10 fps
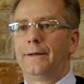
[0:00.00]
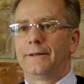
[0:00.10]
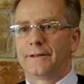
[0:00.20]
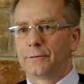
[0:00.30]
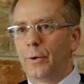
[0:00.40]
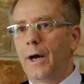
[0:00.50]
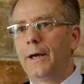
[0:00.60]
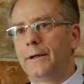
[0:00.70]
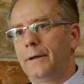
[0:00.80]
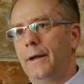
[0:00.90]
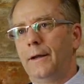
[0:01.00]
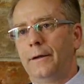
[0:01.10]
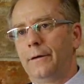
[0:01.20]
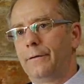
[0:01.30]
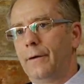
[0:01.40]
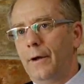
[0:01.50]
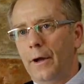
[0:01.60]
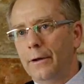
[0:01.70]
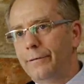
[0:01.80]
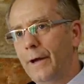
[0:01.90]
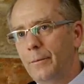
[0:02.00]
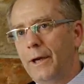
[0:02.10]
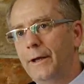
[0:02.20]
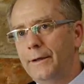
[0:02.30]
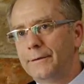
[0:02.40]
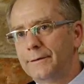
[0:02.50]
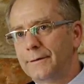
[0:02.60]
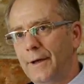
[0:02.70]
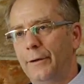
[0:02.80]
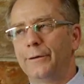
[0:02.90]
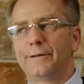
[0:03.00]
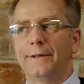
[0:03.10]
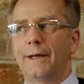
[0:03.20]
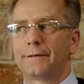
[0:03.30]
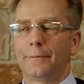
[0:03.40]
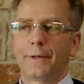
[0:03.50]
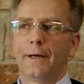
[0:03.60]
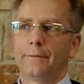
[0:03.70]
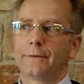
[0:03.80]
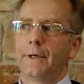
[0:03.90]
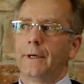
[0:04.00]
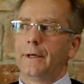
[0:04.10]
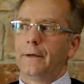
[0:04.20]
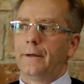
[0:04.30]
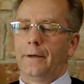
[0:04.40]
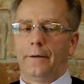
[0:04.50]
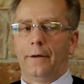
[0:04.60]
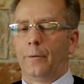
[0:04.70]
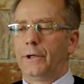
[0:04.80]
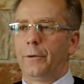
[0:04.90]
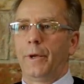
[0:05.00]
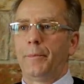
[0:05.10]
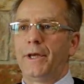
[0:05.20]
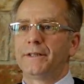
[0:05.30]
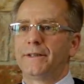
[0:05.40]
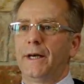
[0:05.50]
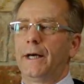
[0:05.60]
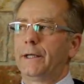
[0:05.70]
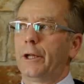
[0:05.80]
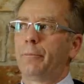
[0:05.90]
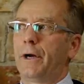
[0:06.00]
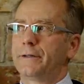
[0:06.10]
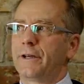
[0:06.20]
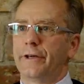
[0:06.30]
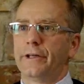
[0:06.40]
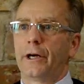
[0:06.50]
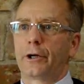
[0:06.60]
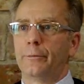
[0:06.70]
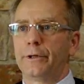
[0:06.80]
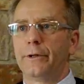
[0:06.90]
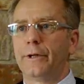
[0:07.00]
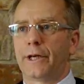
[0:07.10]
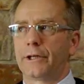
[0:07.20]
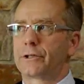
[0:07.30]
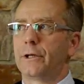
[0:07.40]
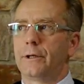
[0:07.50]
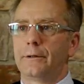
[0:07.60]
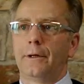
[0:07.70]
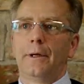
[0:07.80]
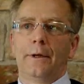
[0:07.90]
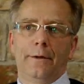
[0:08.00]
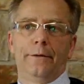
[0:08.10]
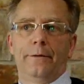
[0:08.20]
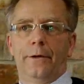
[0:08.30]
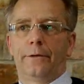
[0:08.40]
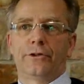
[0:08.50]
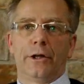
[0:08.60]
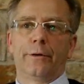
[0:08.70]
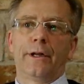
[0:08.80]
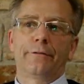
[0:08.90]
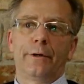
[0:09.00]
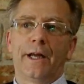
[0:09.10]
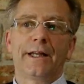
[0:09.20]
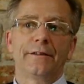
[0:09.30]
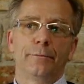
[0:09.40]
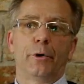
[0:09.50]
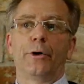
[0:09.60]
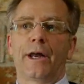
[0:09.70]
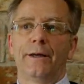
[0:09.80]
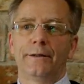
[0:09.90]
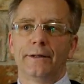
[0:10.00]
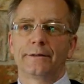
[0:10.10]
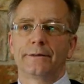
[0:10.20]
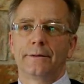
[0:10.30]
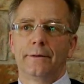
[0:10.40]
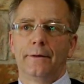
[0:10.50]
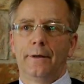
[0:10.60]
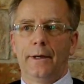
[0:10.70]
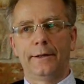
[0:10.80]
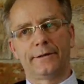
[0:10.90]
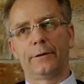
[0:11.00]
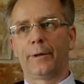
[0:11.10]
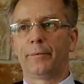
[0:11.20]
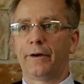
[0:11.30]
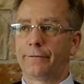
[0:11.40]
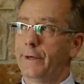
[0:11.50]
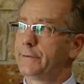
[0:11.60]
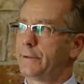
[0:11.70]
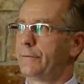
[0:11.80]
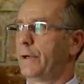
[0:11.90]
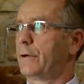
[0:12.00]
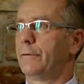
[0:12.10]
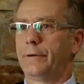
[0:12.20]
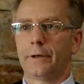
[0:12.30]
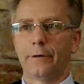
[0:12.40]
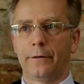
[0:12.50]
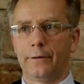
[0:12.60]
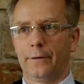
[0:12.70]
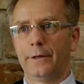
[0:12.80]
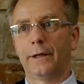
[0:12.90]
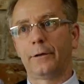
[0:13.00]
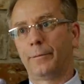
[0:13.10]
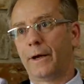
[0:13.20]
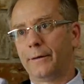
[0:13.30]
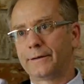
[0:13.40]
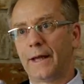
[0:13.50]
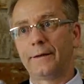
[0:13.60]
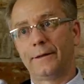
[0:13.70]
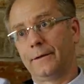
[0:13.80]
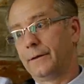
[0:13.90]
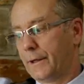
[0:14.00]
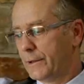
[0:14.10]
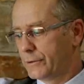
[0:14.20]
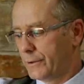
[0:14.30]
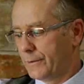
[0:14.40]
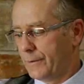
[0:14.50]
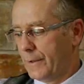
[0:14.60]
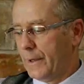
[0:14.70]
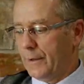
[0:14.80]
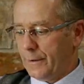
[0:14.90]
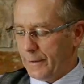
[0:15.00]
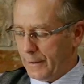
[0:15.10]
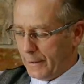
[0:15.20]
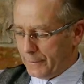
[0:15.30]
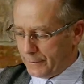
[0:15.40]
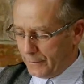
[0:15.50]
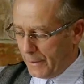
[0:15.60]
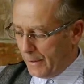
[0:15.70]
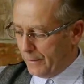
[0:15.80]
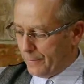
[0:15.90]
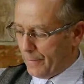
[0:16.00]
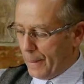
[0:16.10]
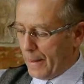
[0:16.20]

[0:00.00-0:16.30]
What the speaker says: This is why in all families, and you see that sometimes, when the baby is there and the parents have an argument in the kitchen, the children after that has a bronchitis. He's in the repair phase of the conflict that the parents had in the kitchen. Okay? So now,